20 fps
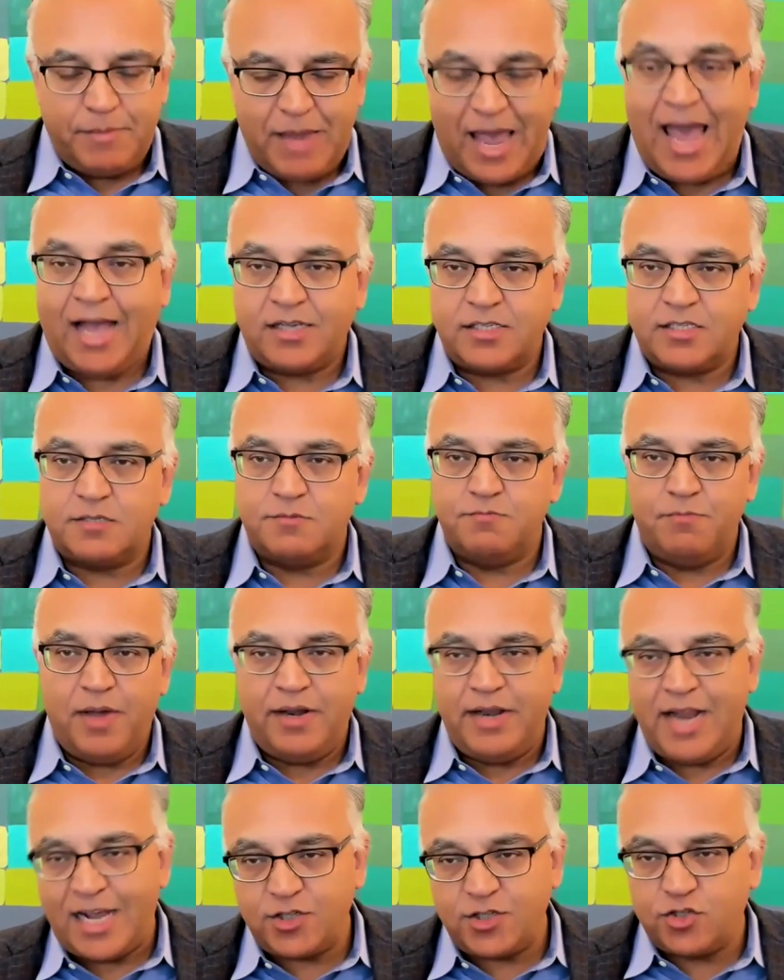X,
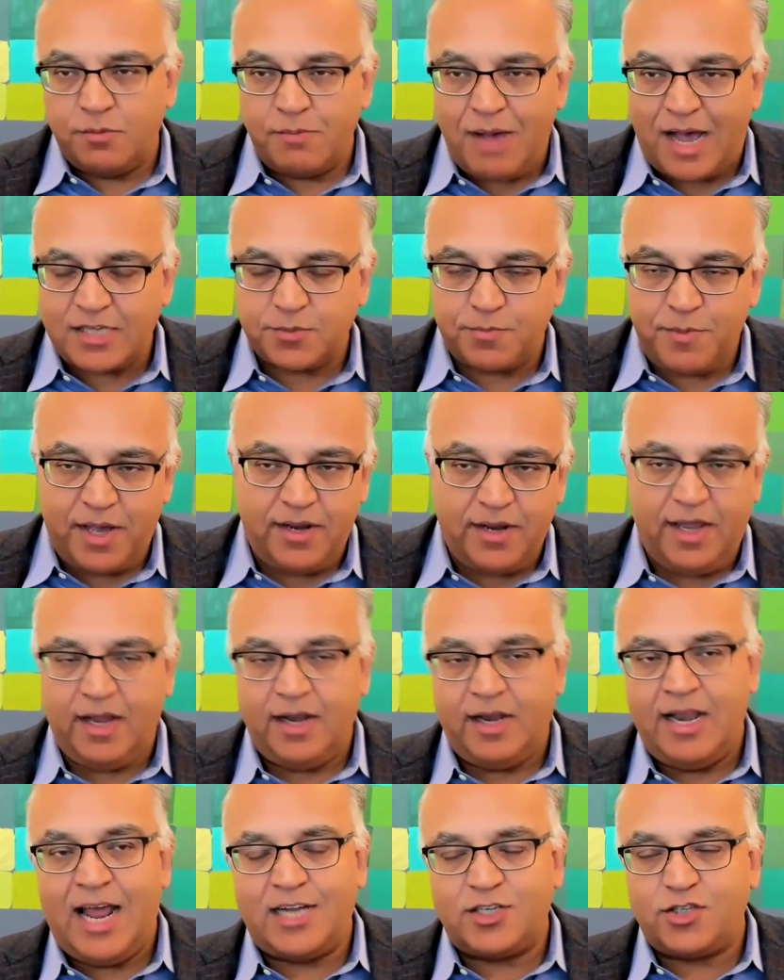national mask
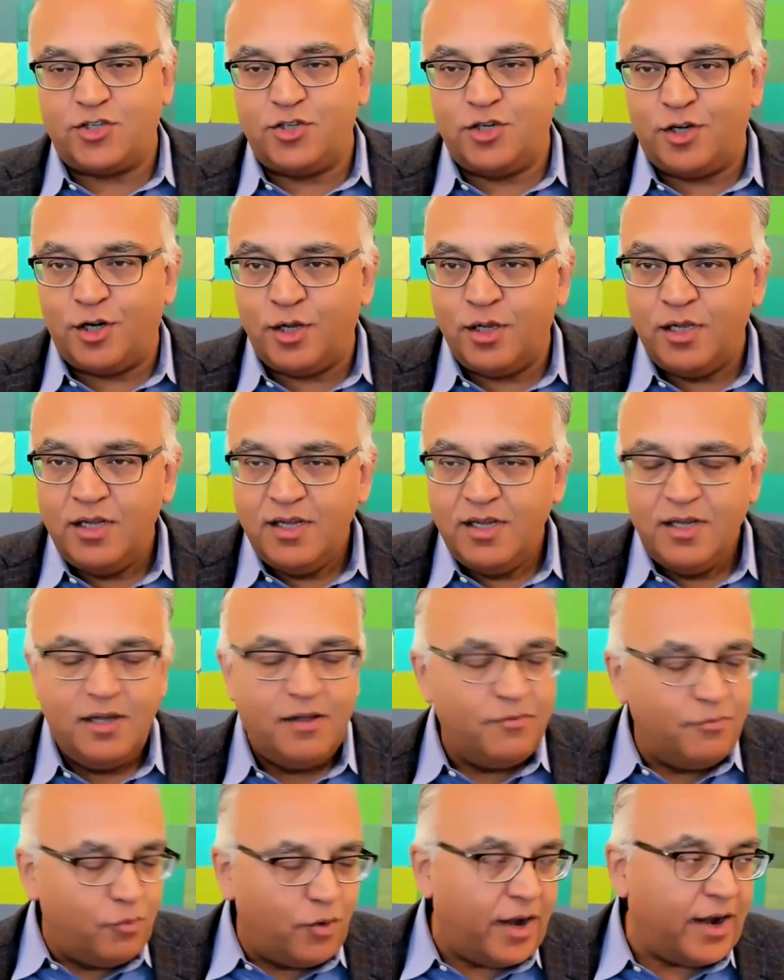mandate, national
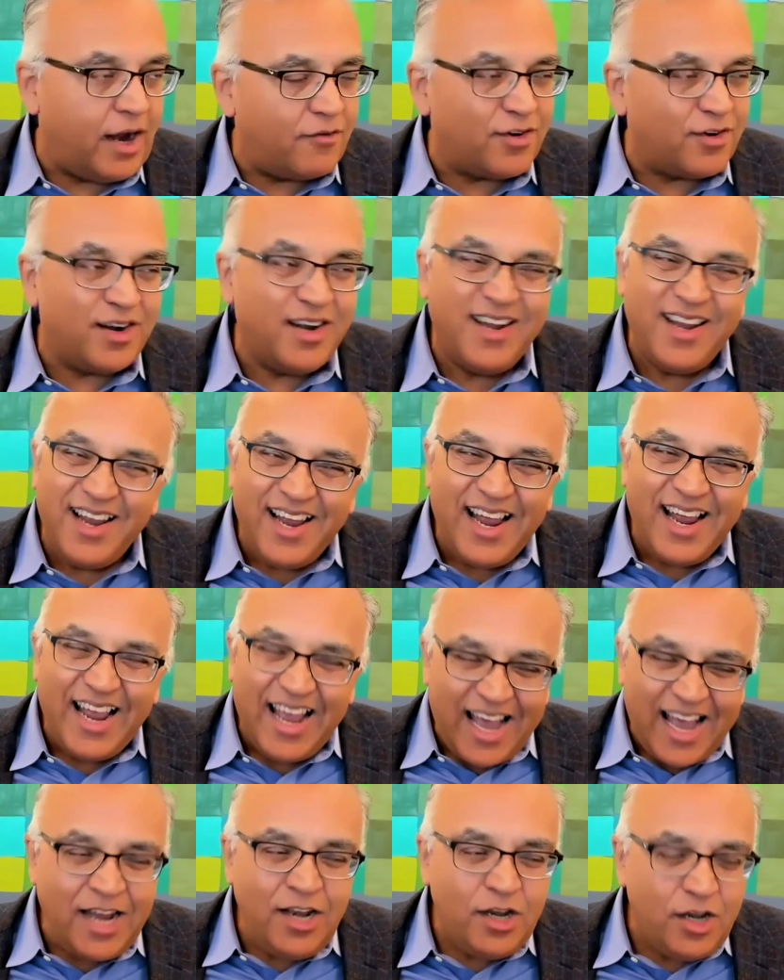whatever?
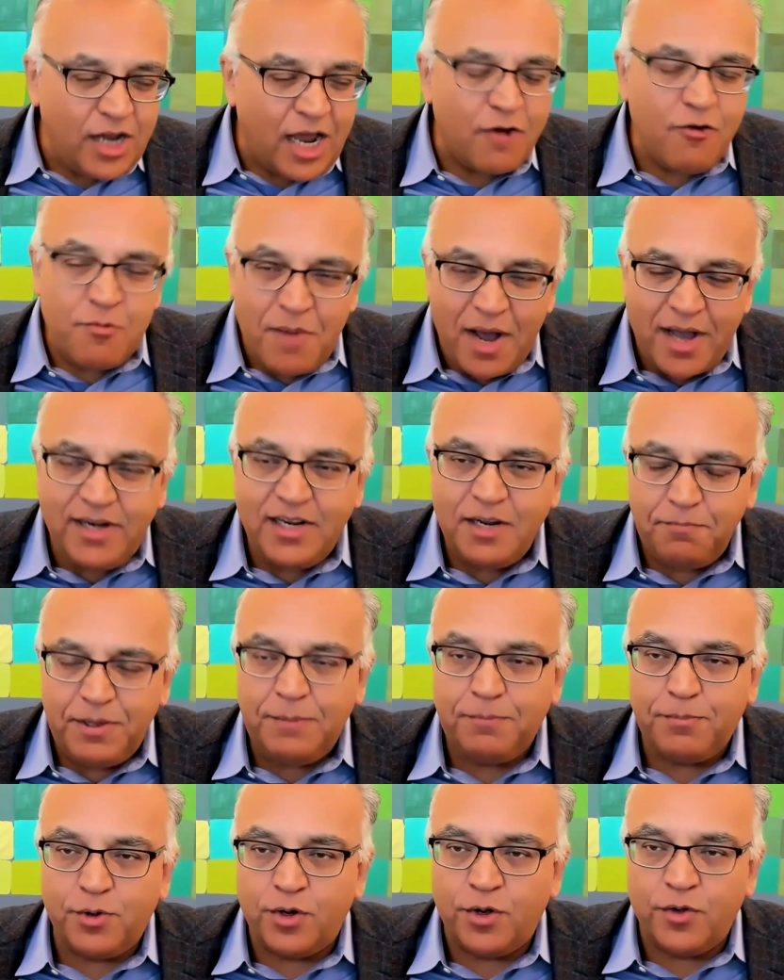And I reminded
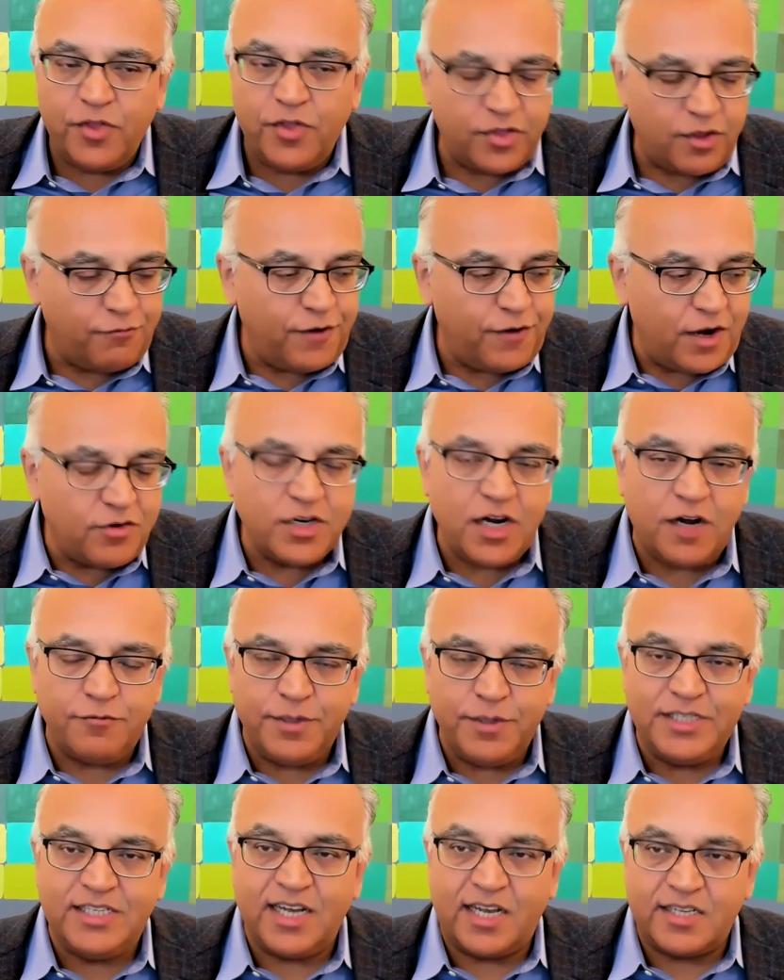people that the federal
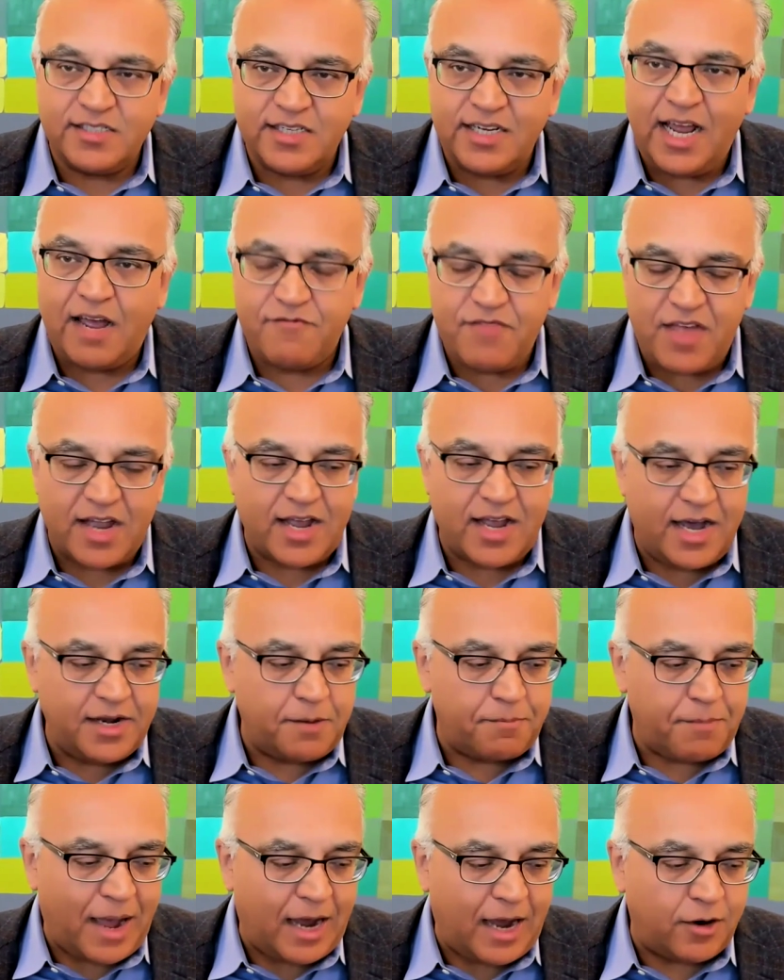government doesn't have that
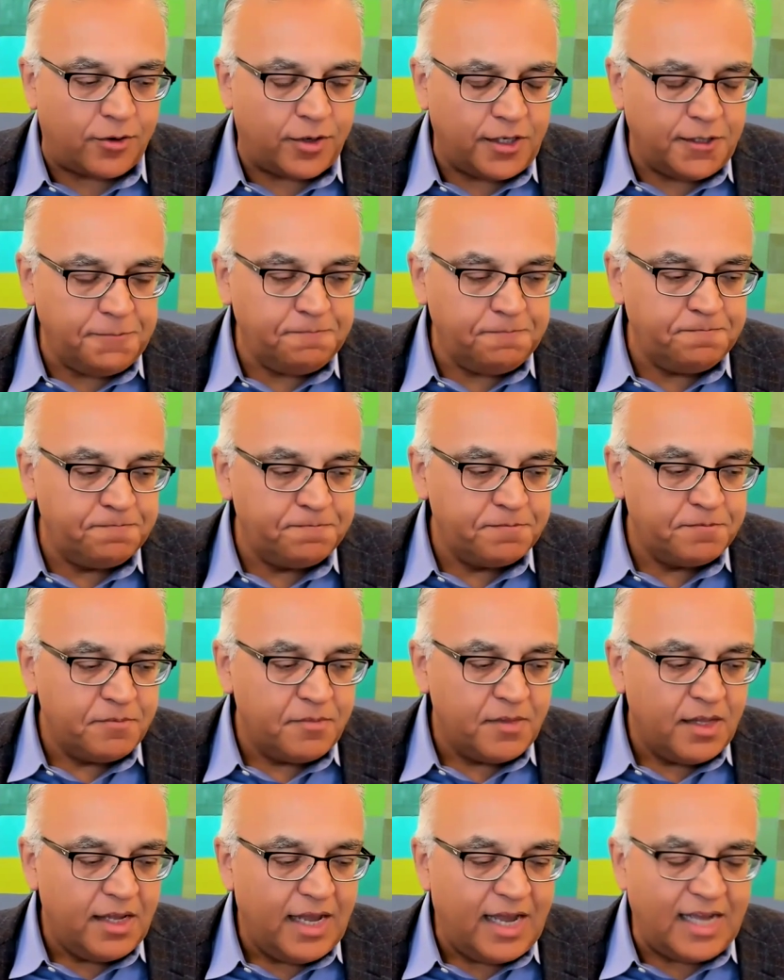kind of power.
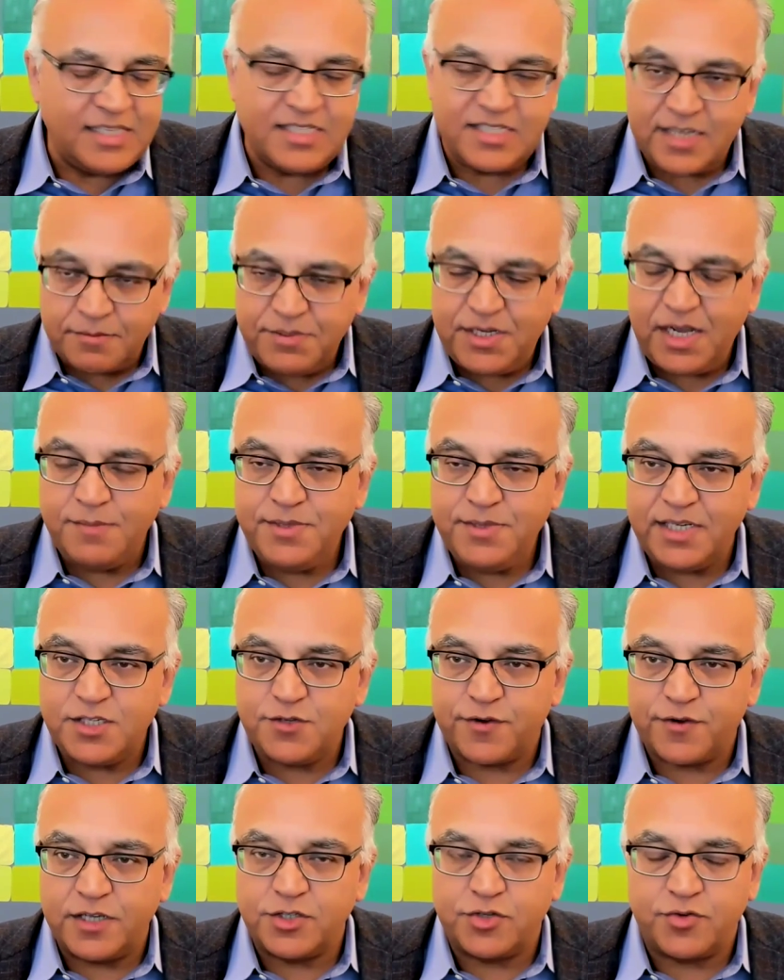And sometimes that's
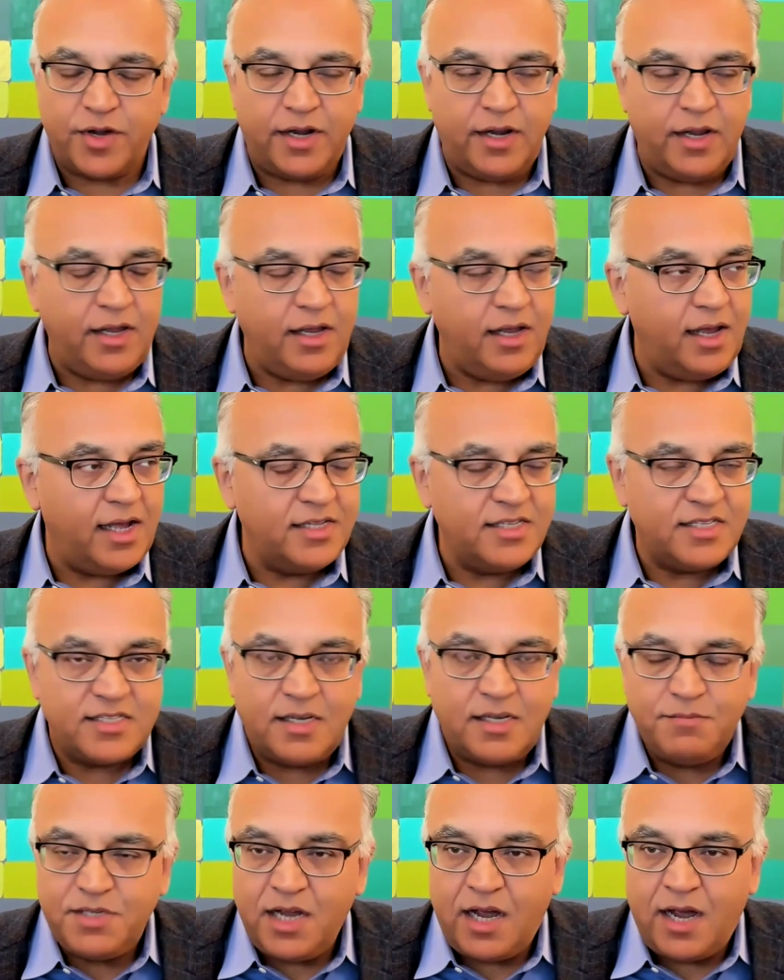frustrating. And
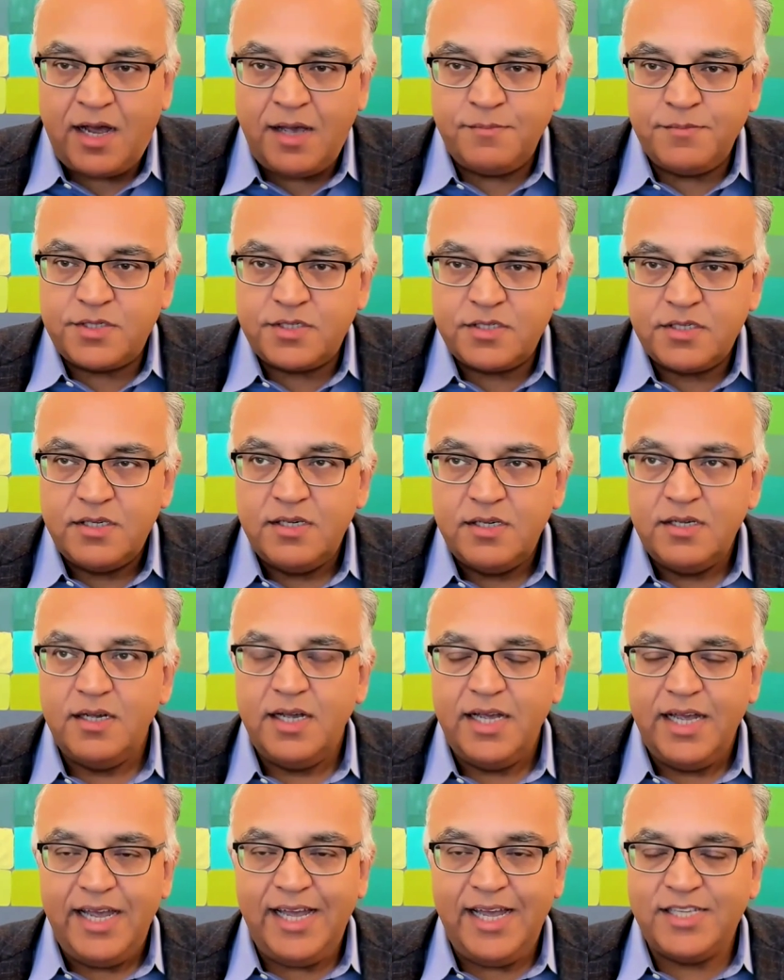sometimes
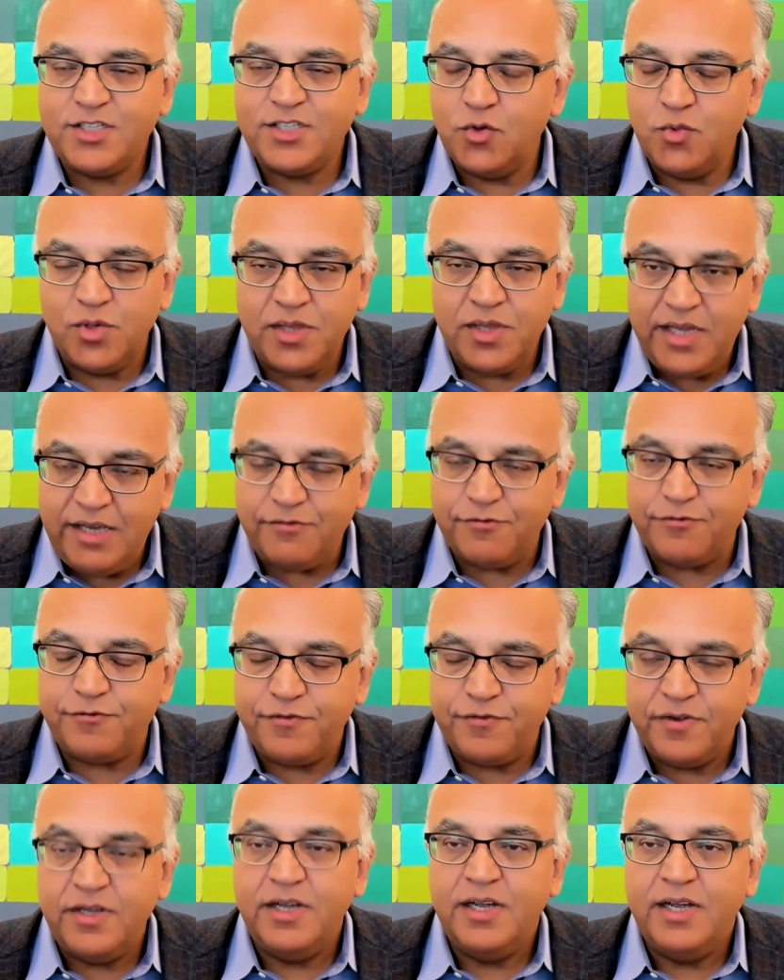it's a
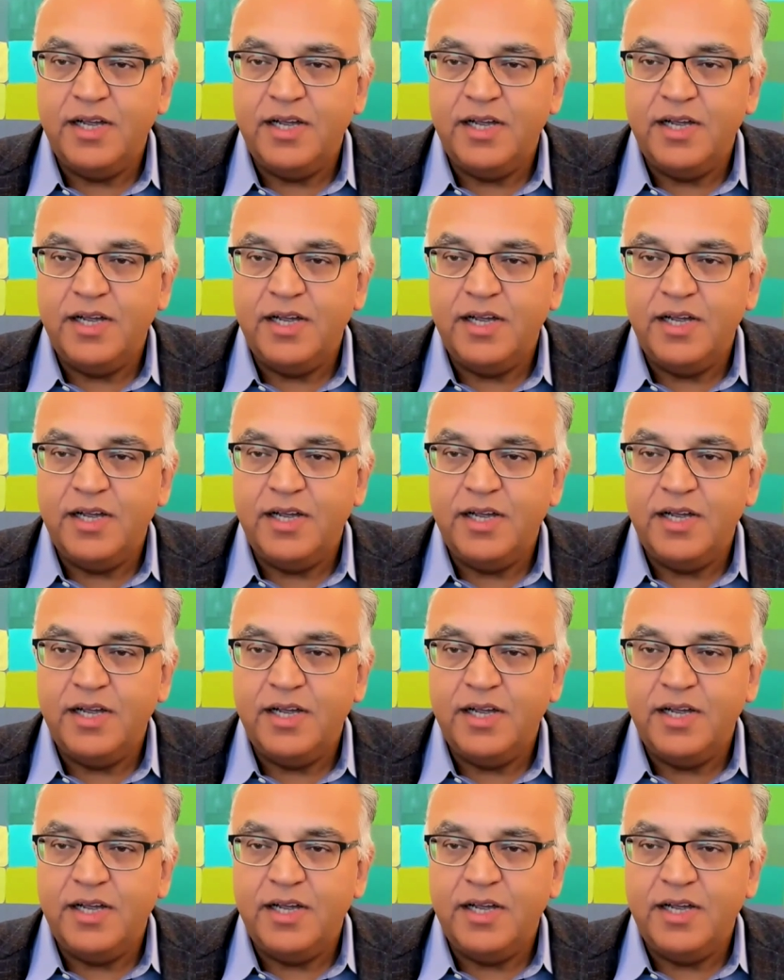relief.